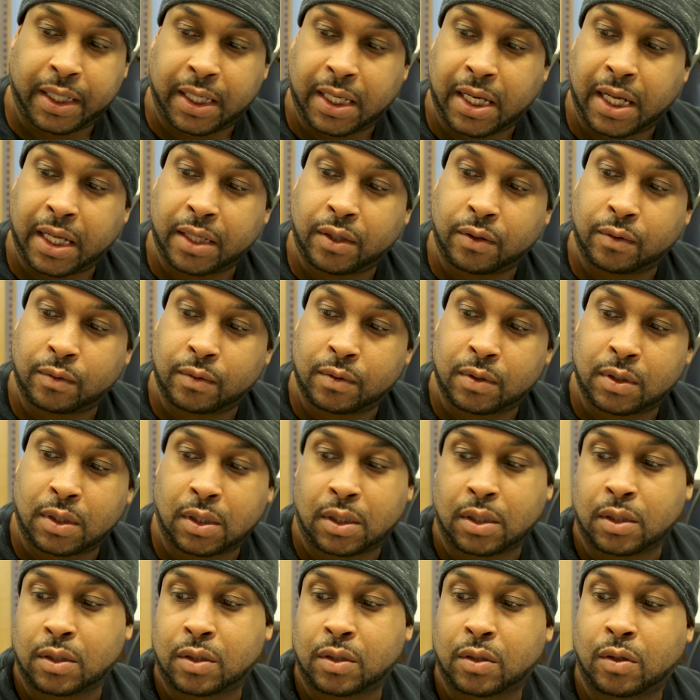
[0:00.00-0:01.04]
that I use,
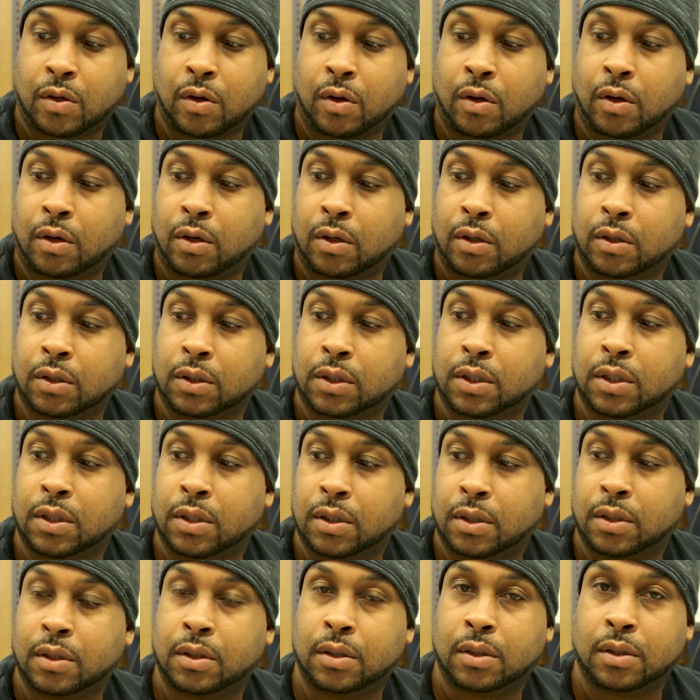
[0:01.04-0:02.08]
and it's called,
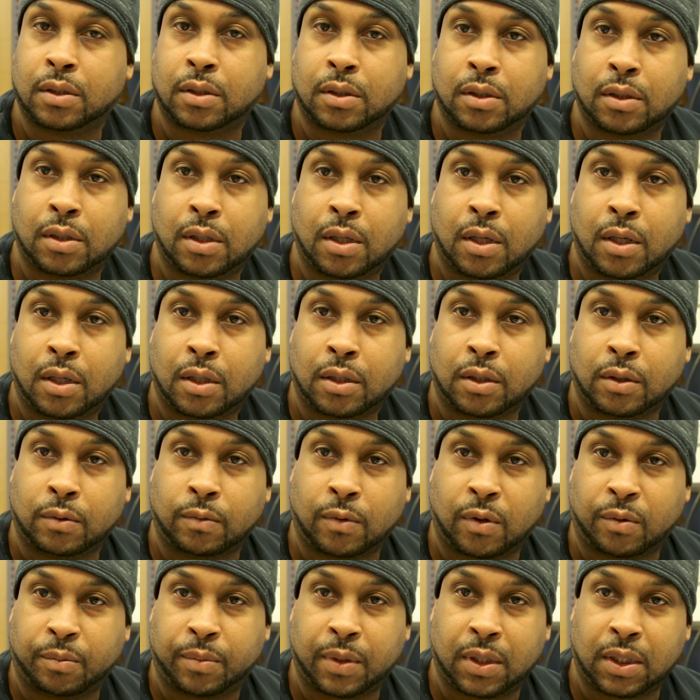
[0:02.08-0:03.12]
you
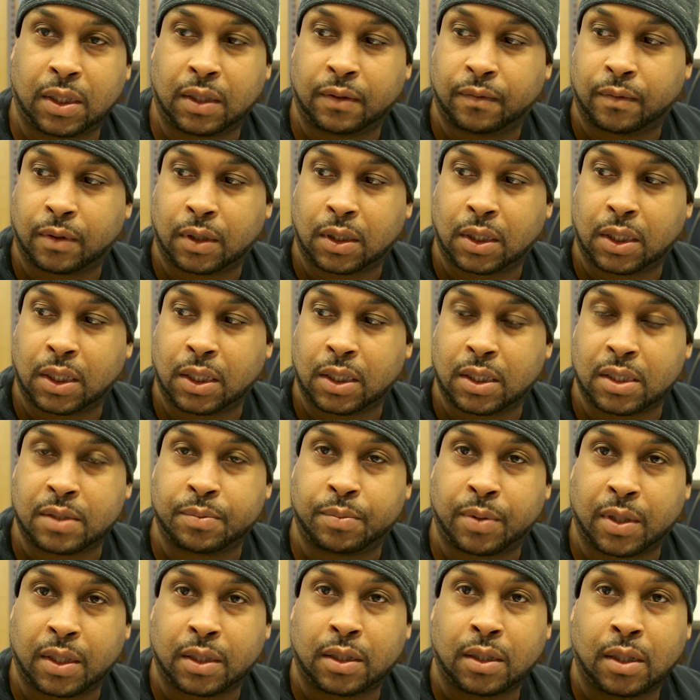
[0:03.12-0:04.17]
won't believe what it is,
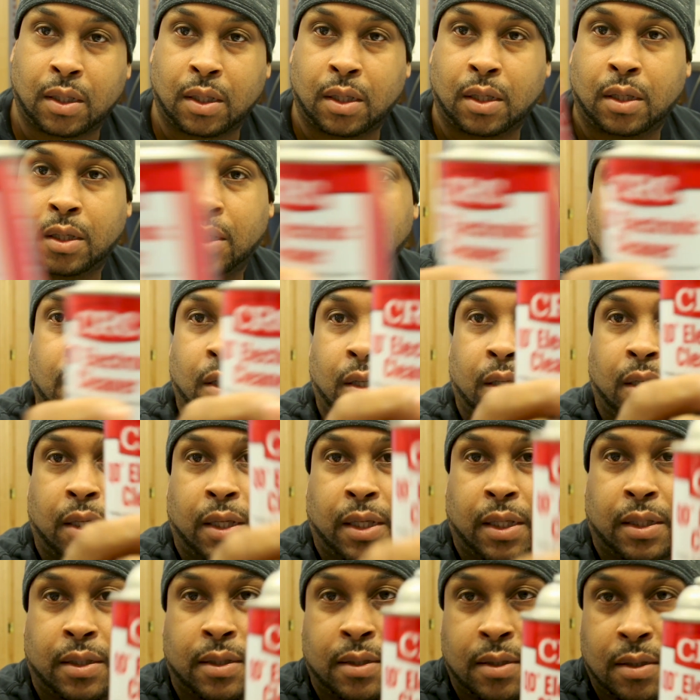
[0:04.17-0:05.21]
but
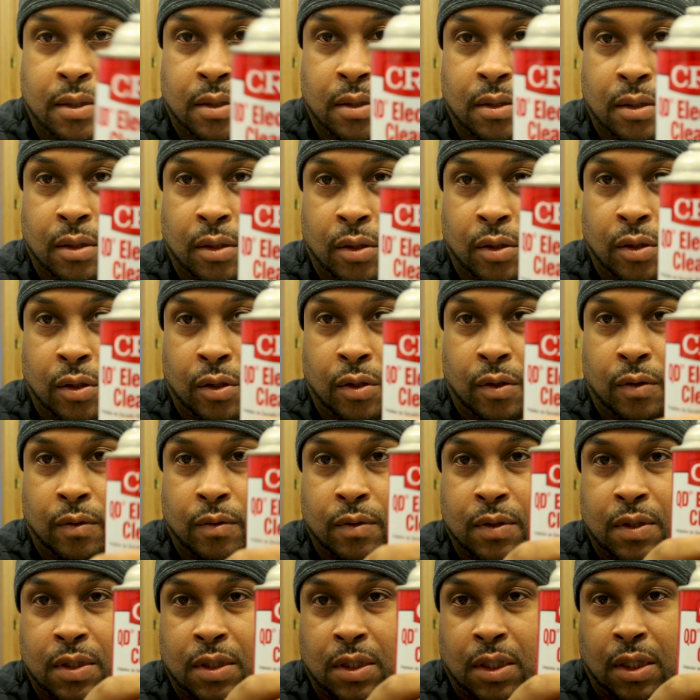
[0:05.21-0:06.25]
it's good
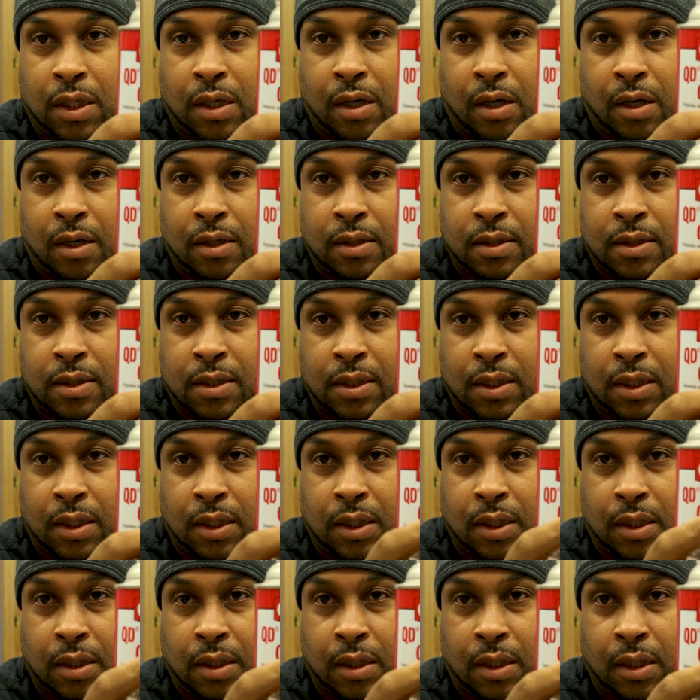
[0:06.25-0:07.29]
old
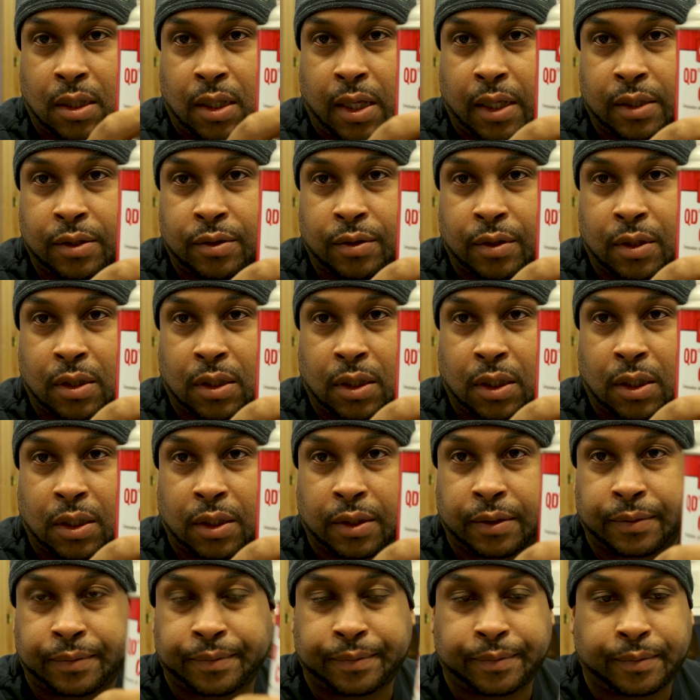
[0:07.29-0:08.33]
Crc Electric
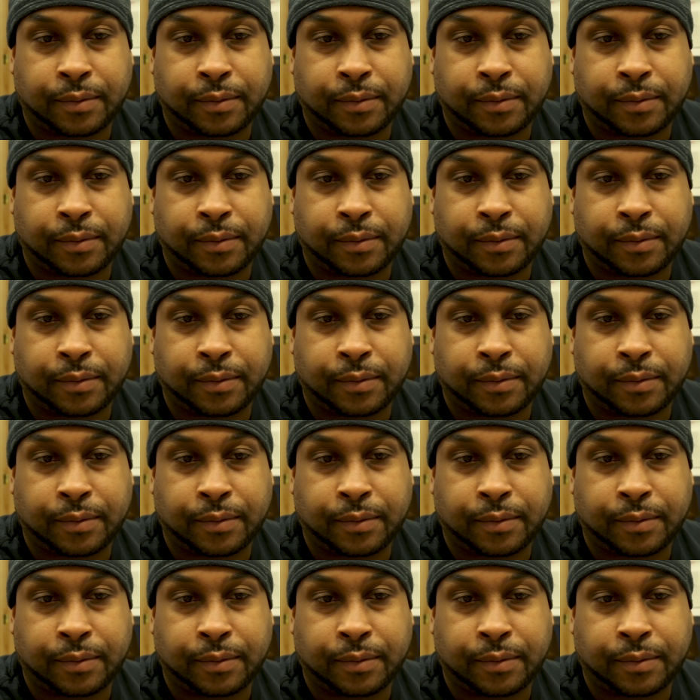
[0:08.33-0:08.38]
Cleaner.